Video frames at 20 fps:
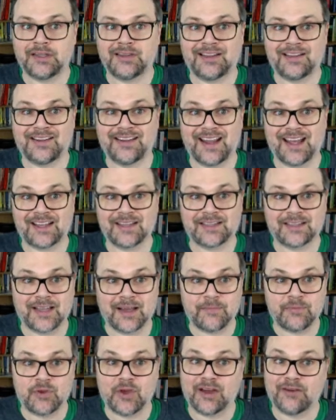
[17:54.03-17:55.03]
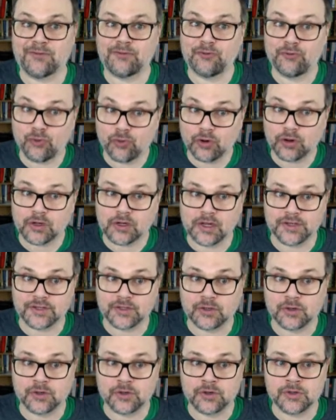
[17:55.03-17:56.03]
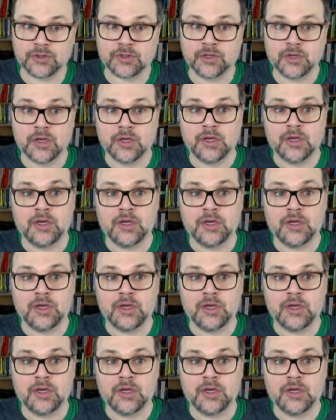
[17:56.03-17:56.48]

The next step, you have 4 clusters,